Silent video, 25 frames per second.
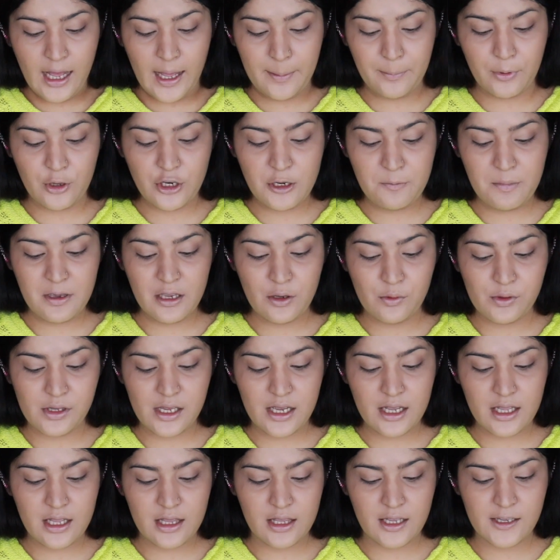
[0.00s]
I'm going to be
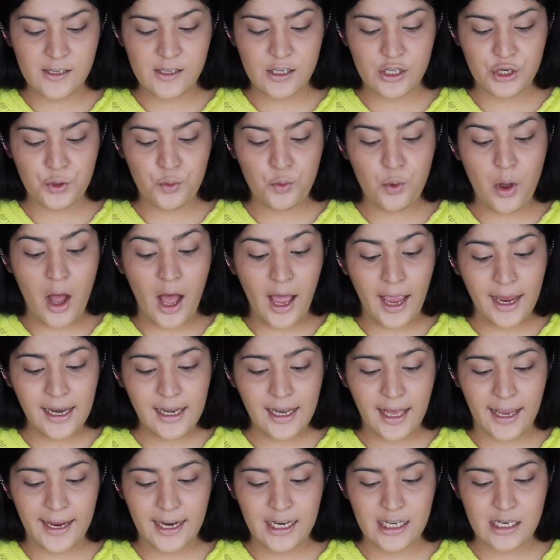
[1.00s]
using this to
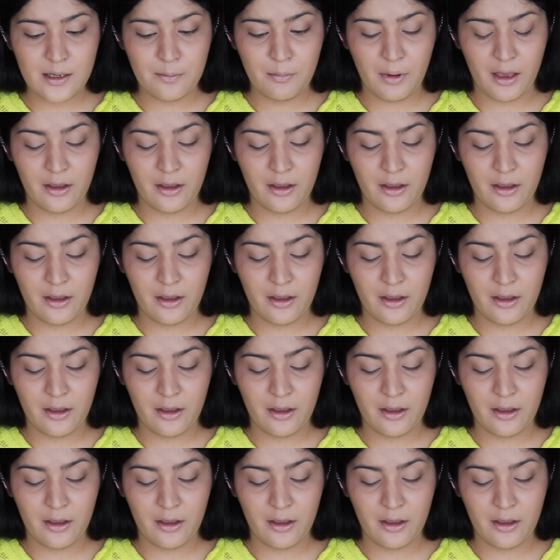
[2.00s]
highlight